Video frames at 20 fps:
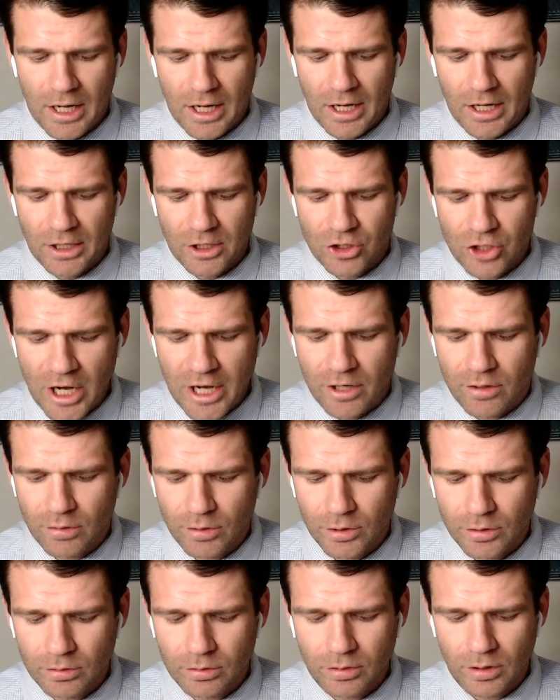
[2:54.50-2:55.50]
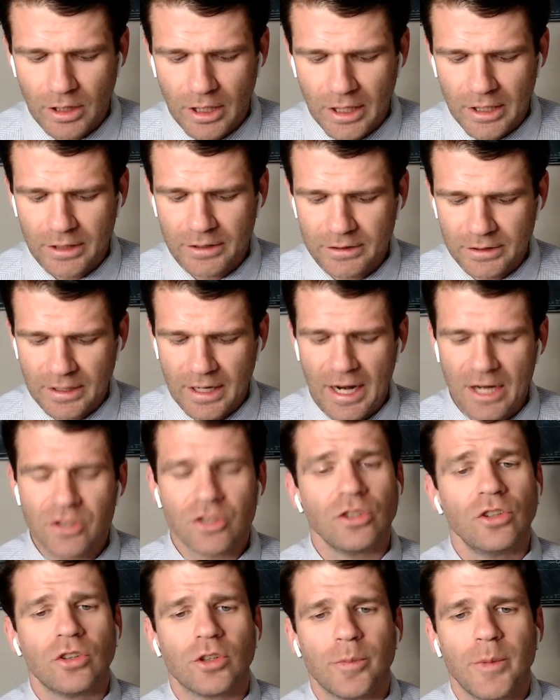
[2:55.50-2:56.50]
J. Crew, it
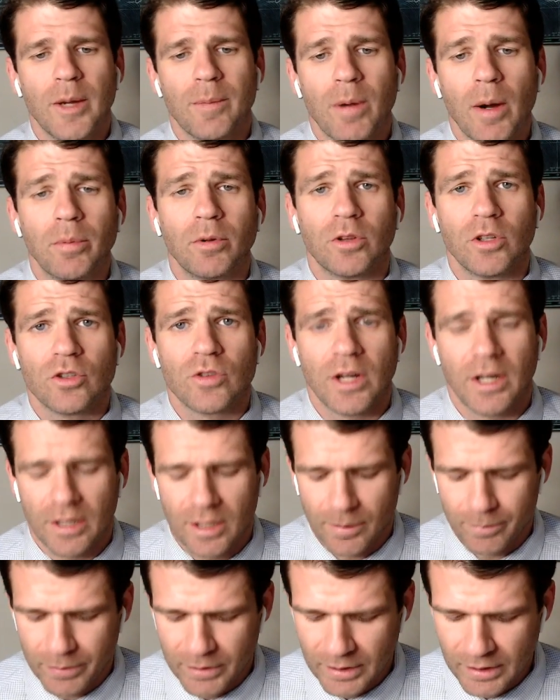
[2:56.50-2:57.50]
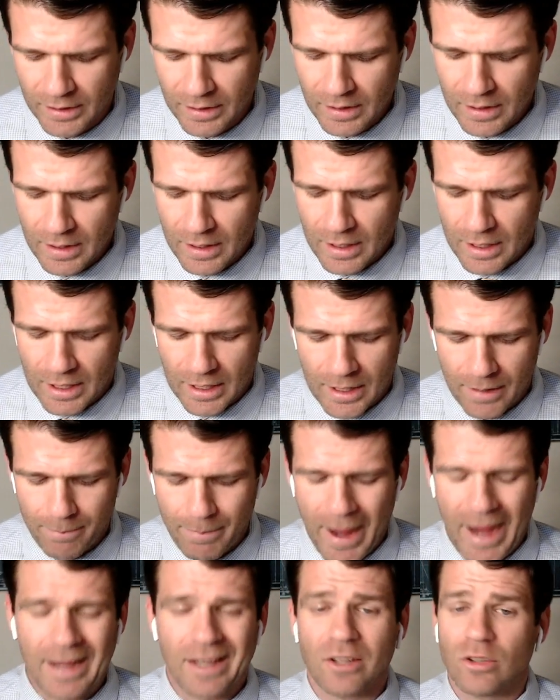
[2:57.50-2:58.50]
actually used to be a publicly traded company
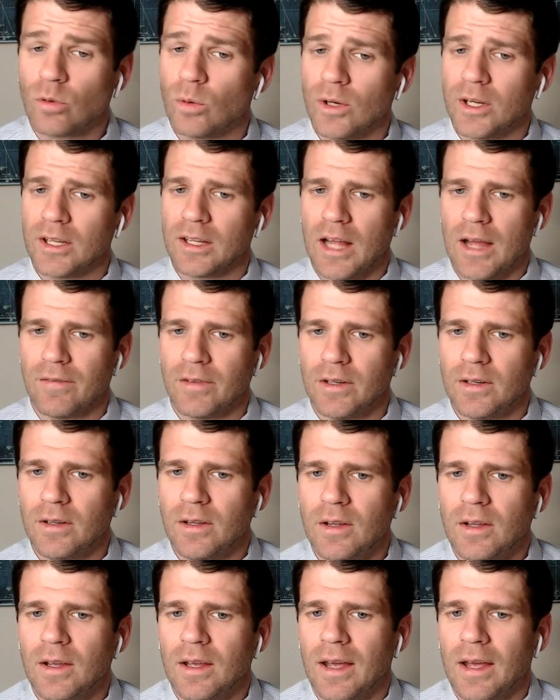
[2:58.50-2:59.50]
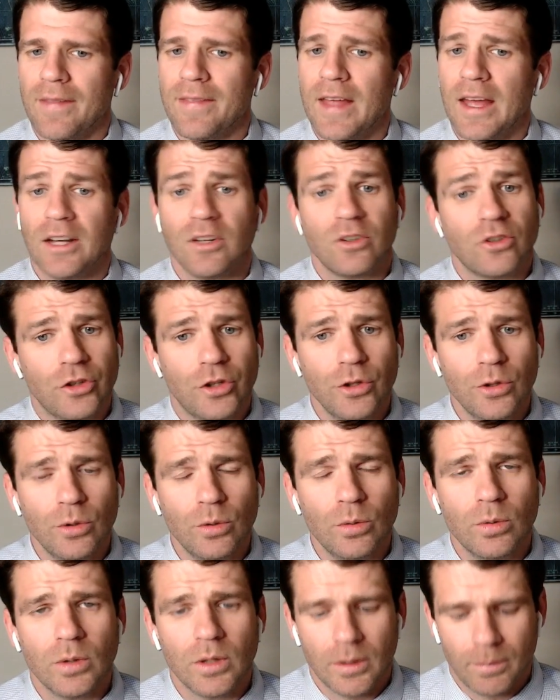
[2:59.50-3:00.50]
back in 2011. And then
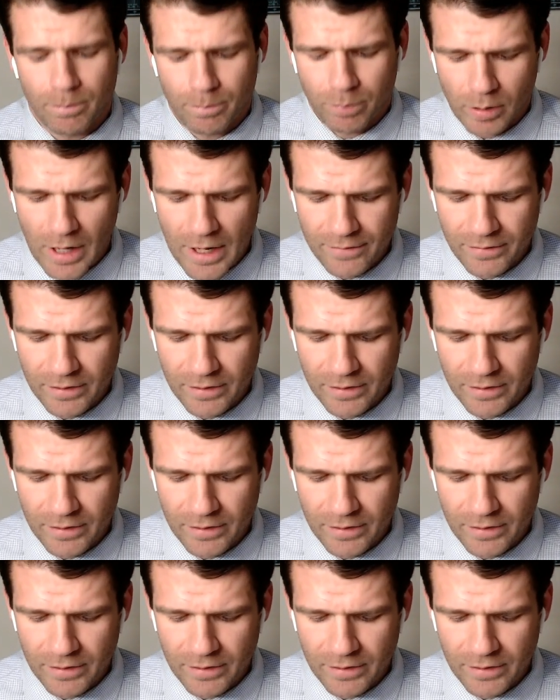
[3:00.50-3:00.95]
2 private